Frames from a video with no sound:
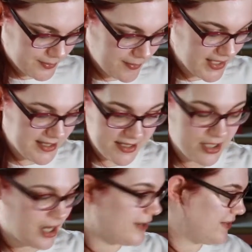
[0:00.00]
It's
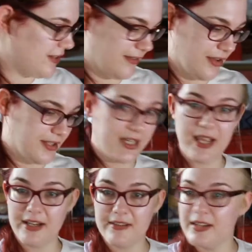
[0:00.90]
not even difficult. And
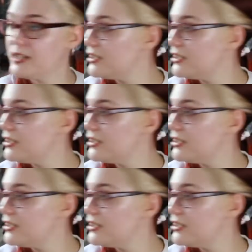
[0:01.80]
I think